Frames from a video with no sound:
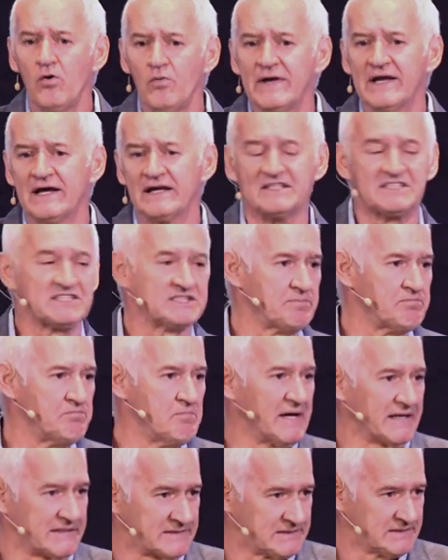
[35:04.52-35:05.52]
are we going to
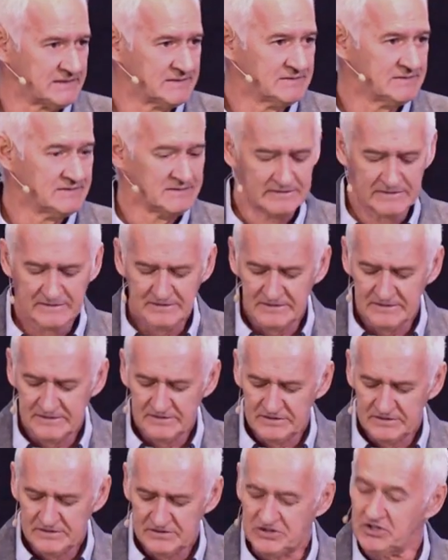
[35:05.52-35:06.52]
submit?
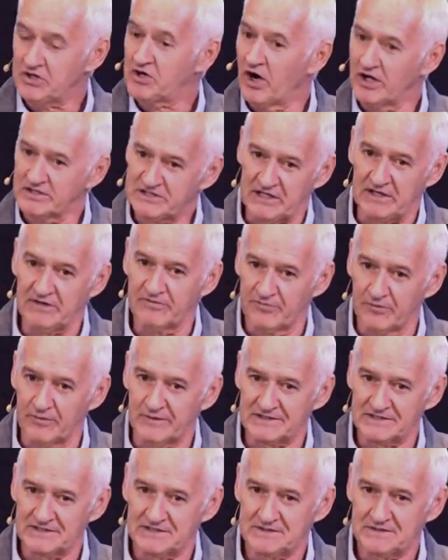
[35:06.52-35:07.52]
to God's
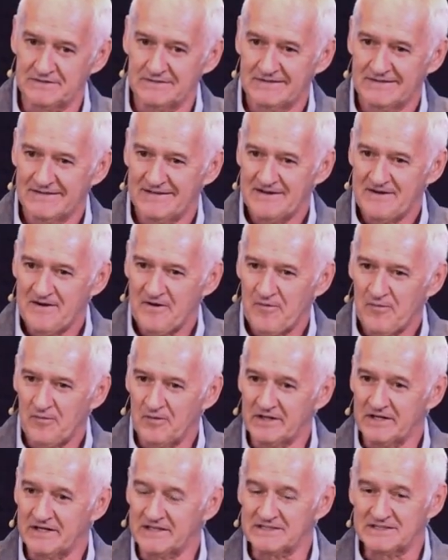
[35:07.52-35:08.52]
influence?
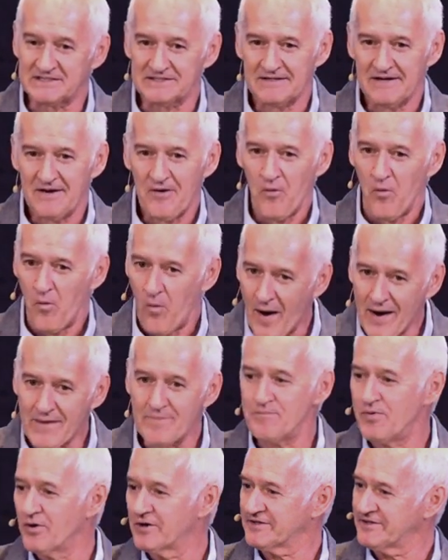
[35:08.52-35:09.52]
Well, there's
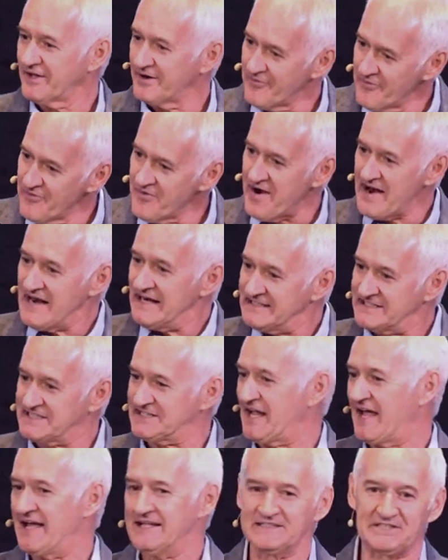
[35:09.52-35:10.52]
one book that really
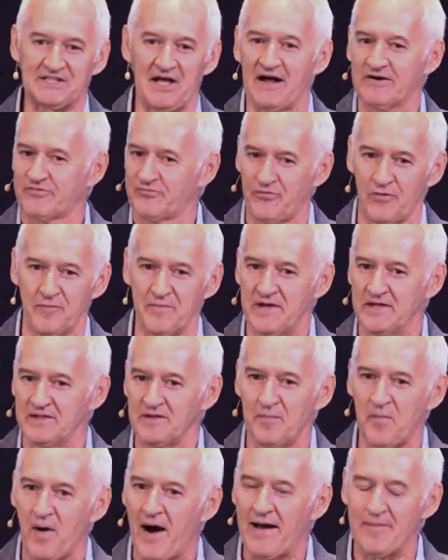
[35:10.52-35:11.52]
stands out for me in
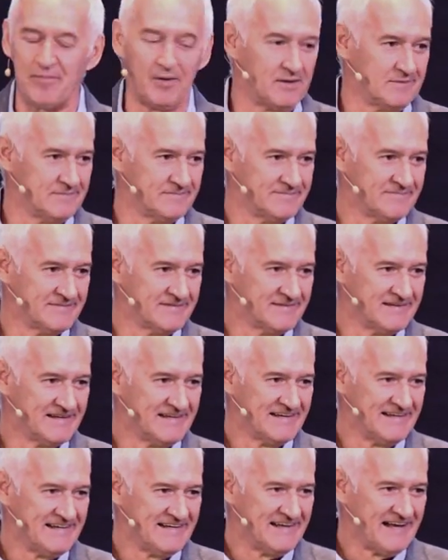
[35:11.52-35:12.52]
the Bible,
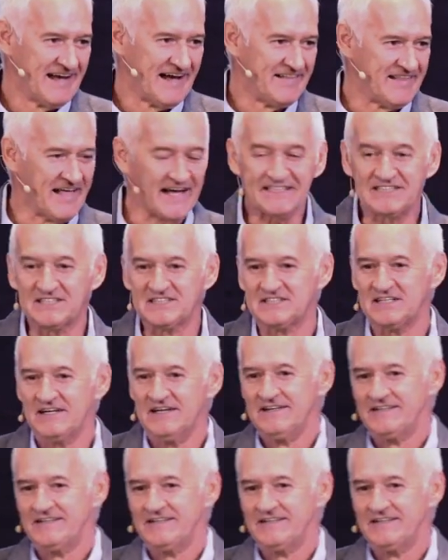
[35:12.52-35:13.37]
and that's